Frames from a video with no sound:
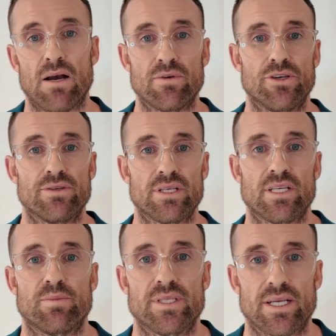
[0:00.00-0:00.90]
I was using
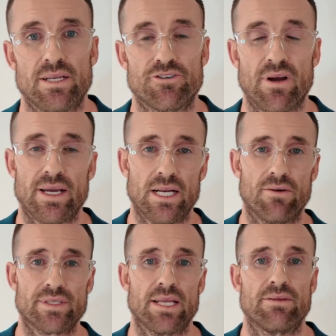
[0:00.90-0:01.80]
this particular drug and I
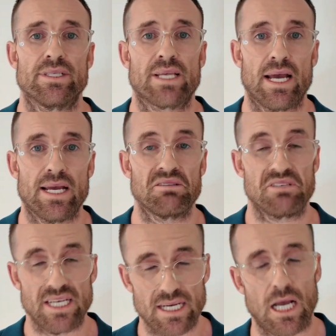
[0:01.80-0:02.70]
was getting these
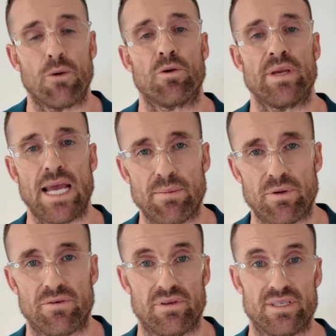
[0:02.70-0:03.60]
gains, yeah, I would be happy
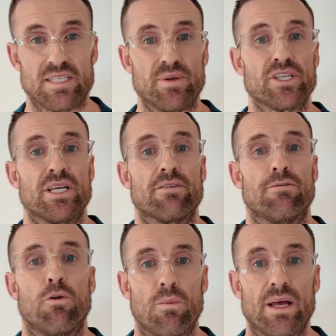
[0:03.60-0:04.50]
with this, especially at
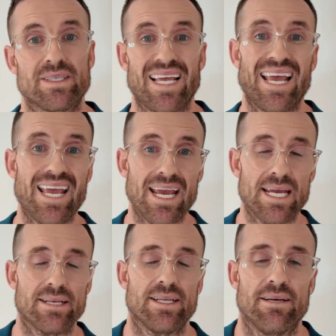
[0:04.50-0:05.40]
four months
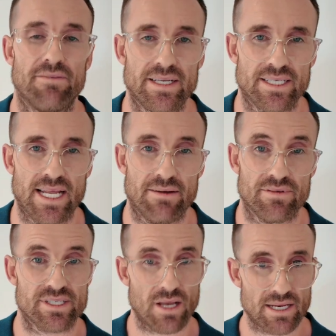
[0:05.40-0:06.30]
and if I didn't have
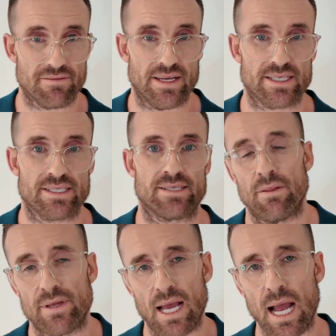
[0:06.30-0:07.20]
the side effects.
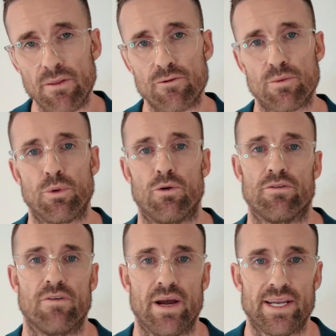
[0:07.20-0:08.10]
The other
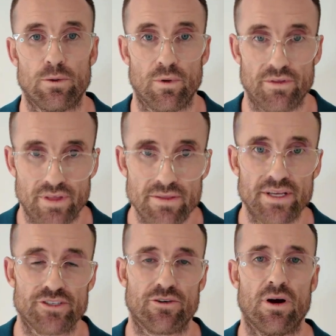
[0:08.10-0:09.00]
important finding within
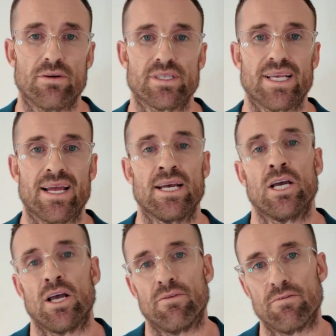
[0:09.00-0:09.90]
these trials is that
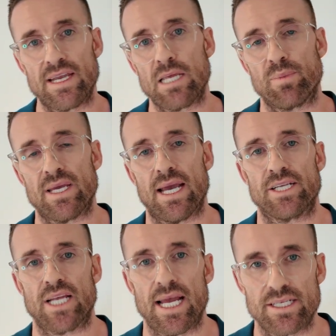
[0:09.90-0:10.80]

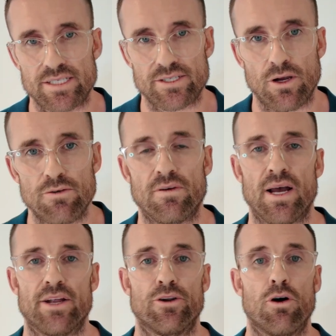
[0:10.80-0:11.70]
VDPH has so
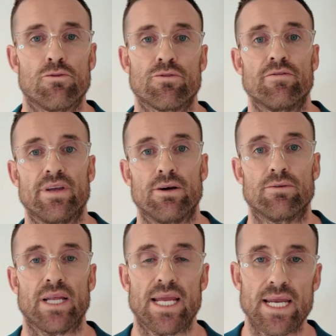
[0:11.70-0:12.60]
far not
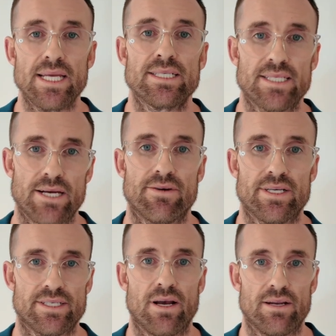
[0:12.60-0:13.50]
revealed any
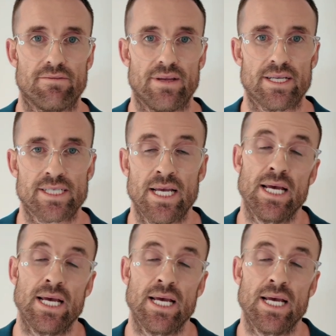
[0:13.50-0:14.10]
serious side effects